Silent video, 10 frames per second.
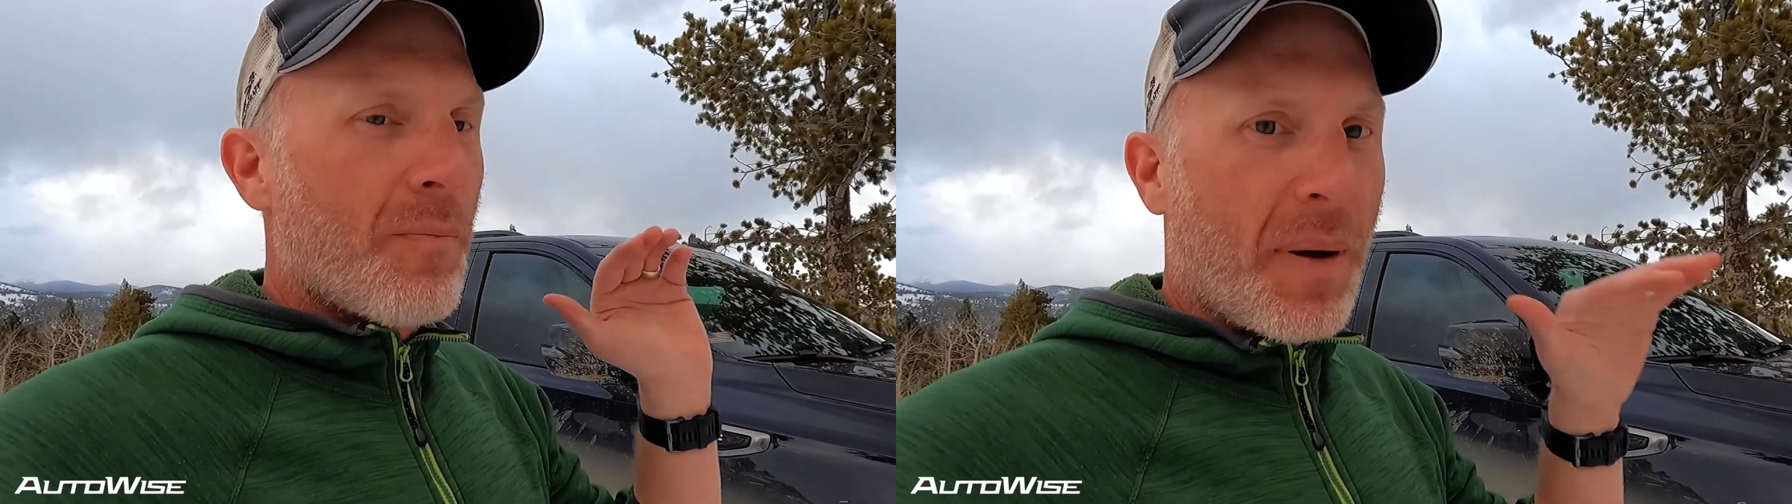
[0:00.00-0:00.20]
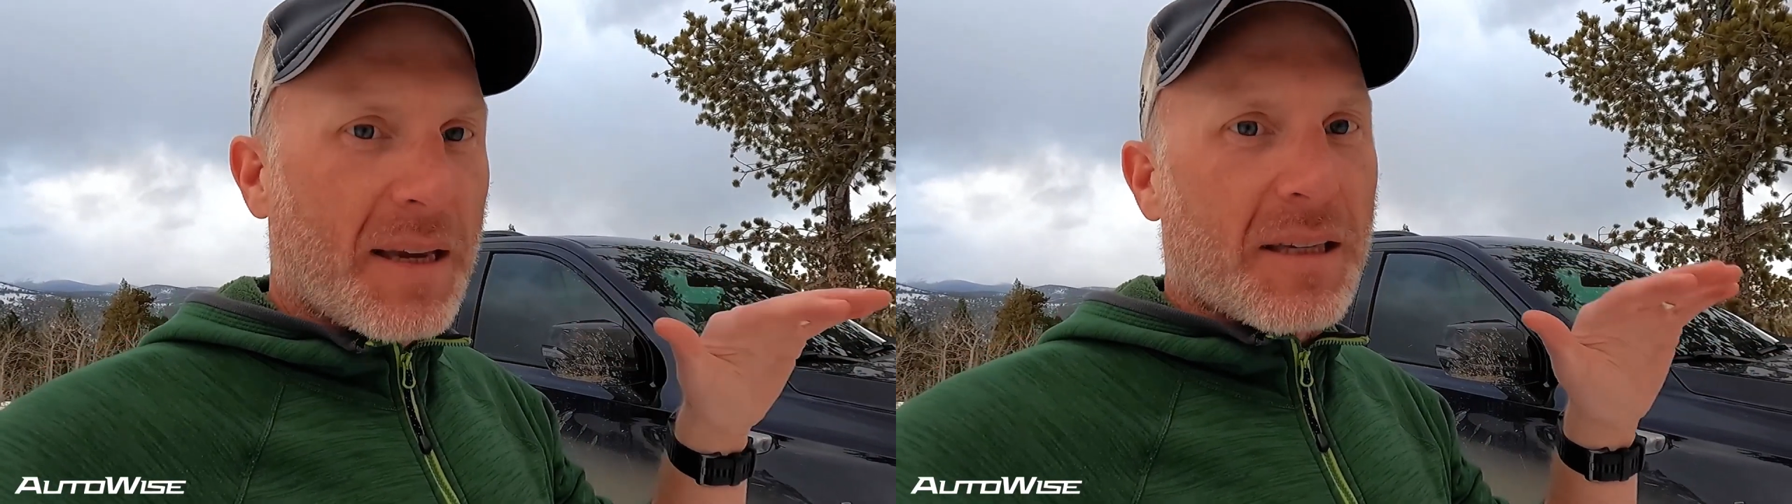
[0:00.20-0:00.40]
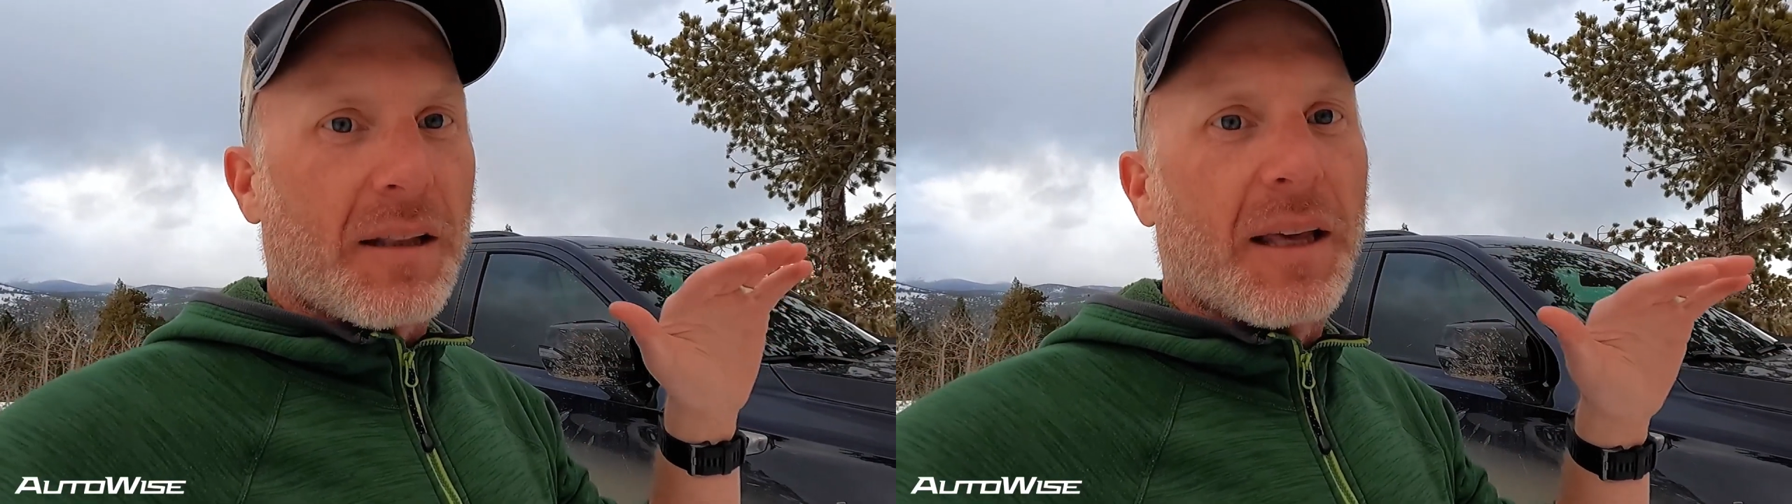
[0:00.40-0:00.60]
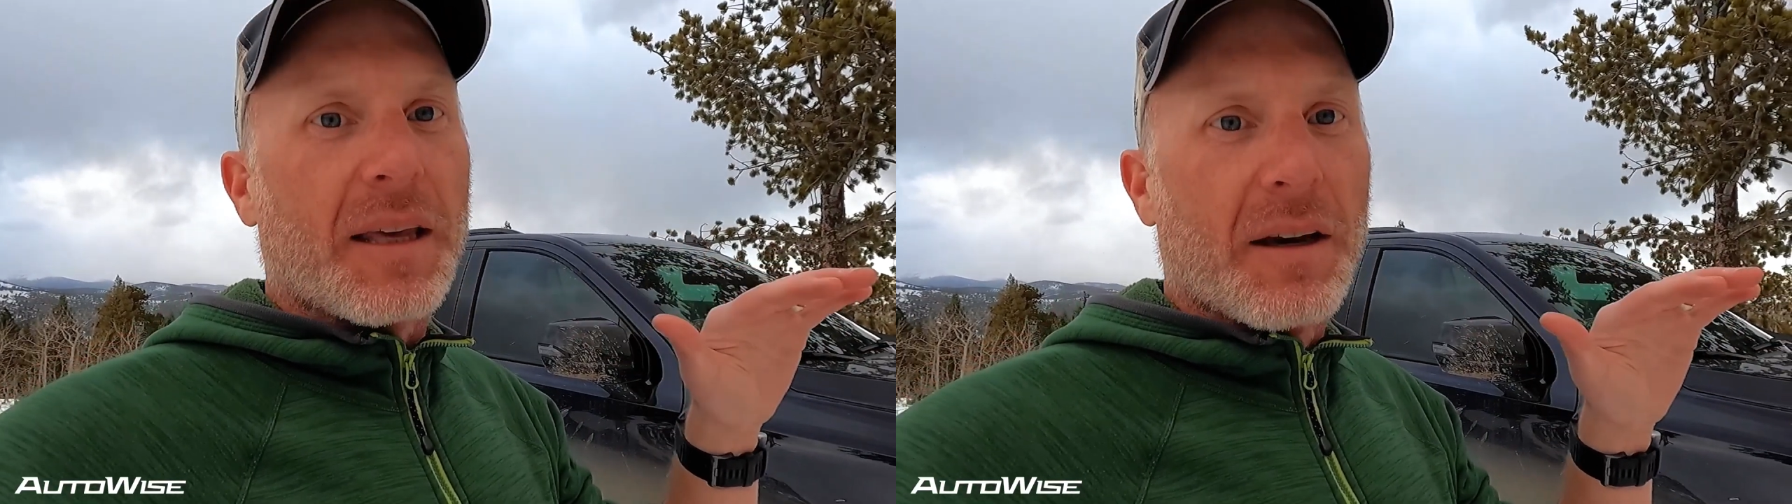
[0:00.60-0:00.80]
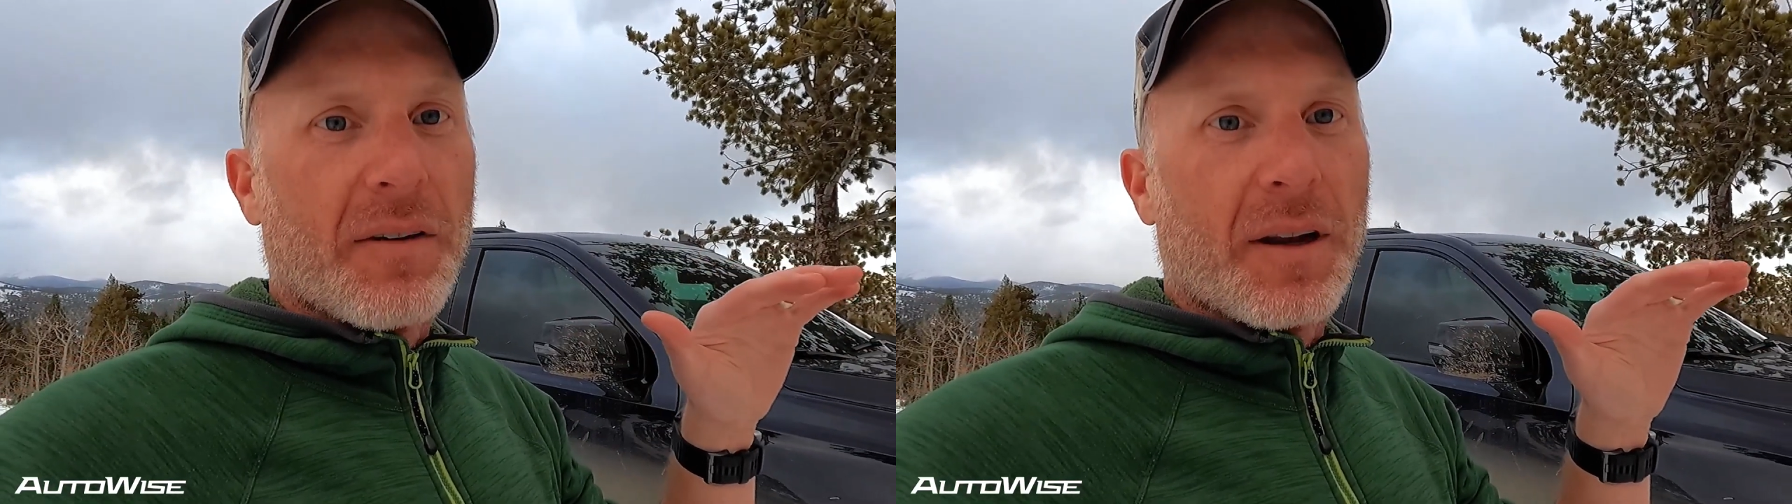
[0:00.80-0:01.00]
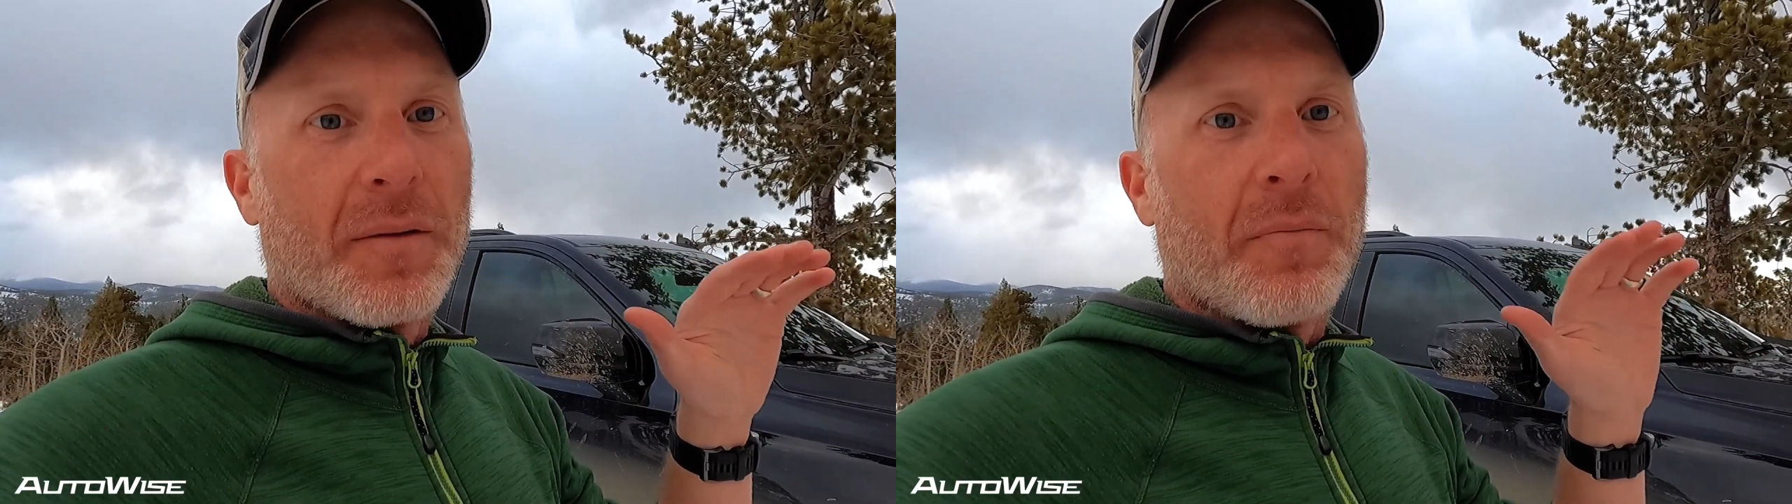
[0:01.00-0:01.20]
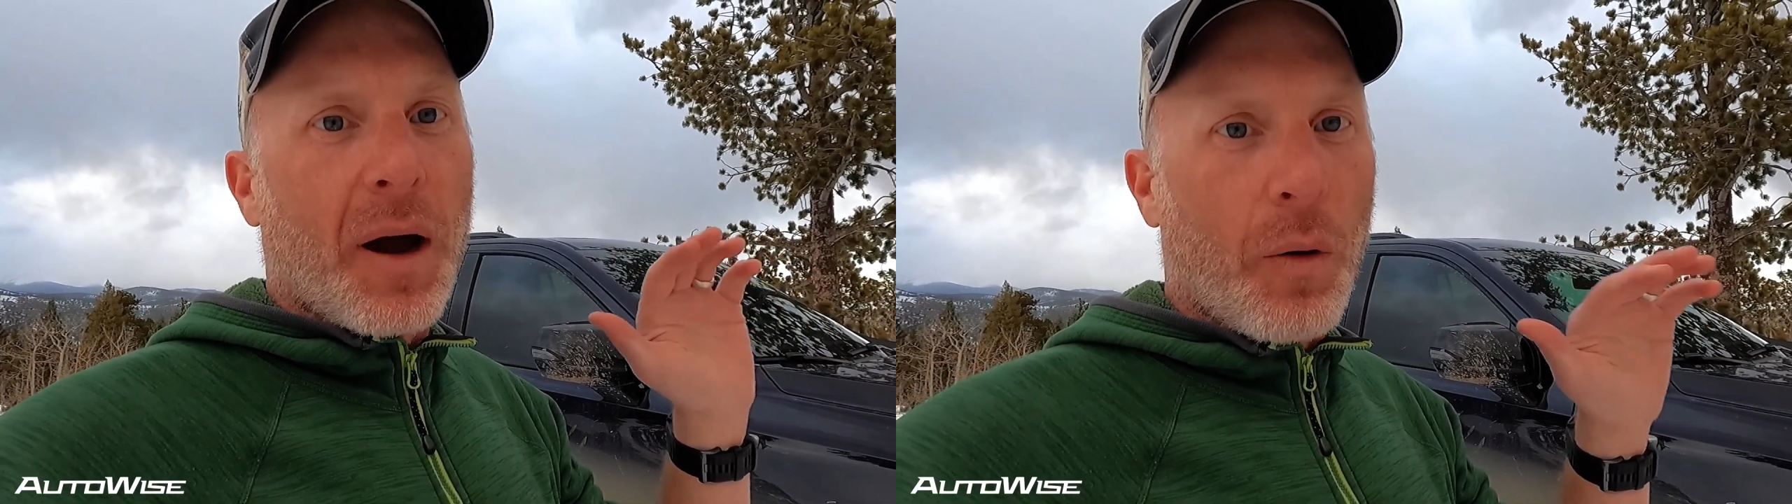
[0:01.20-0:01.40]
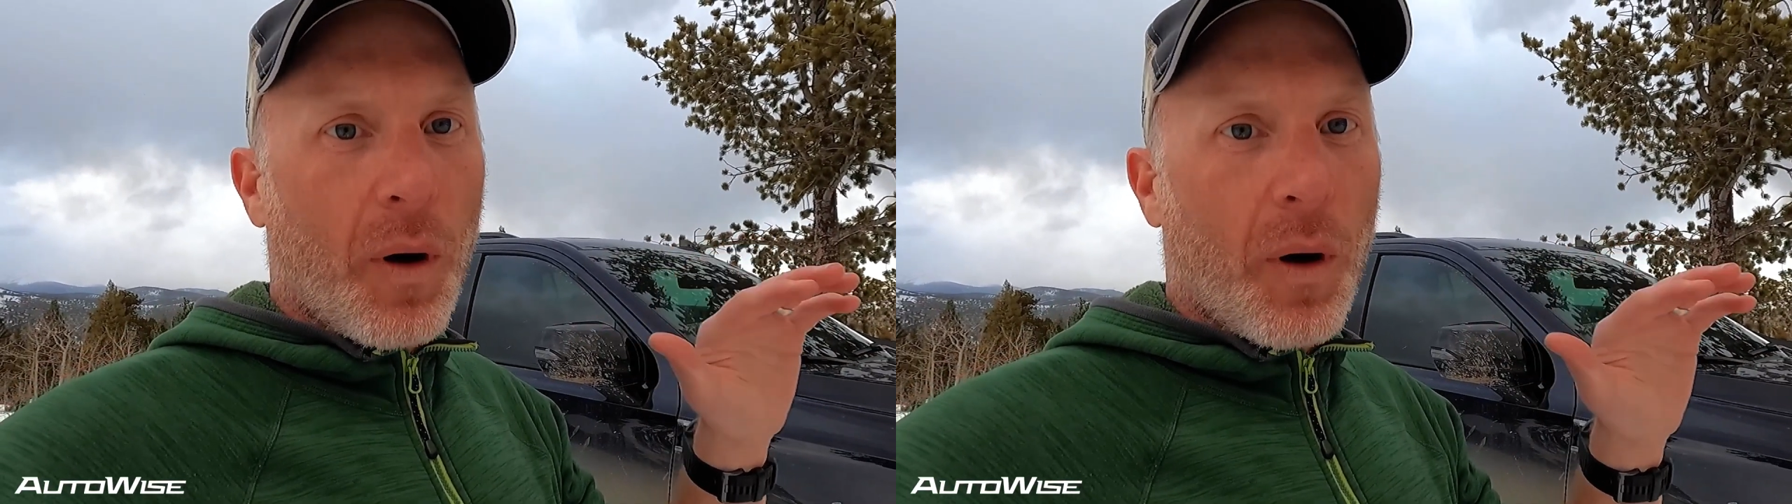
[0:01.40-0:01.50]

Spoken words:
basically given my